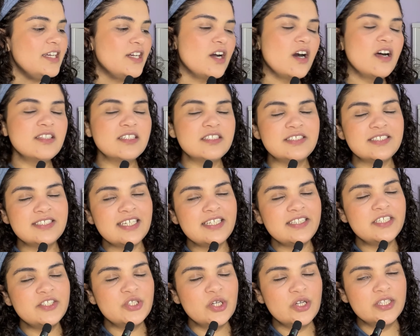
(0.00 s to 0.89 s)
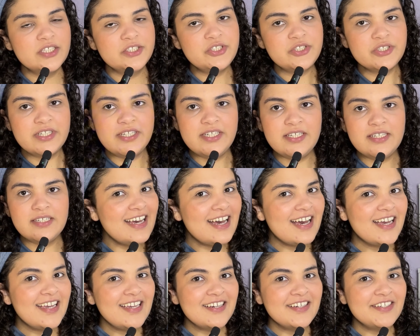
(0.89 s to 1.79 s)
colors at the Dollar Tree.
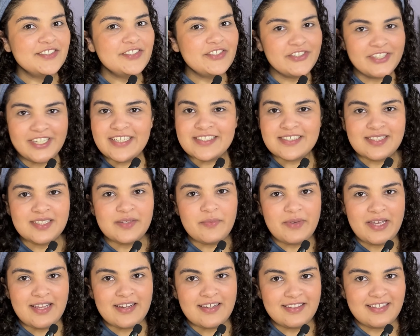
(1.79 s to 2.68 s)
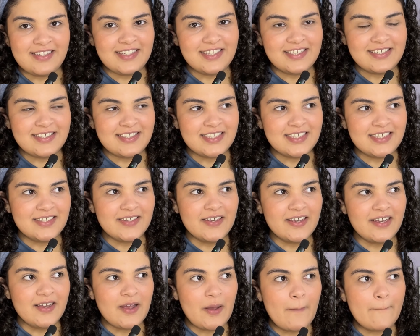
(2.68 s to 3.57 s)
I underestimated this
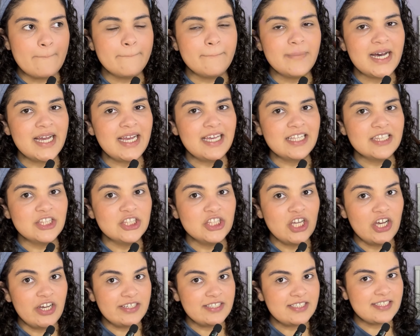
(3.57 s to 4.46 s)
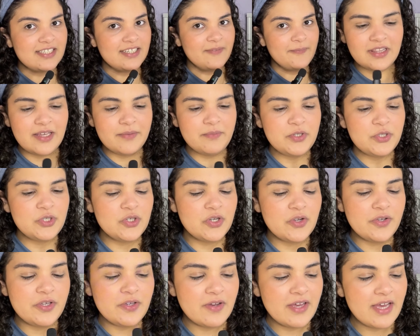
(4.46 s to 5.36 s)
by a lot. Let me show you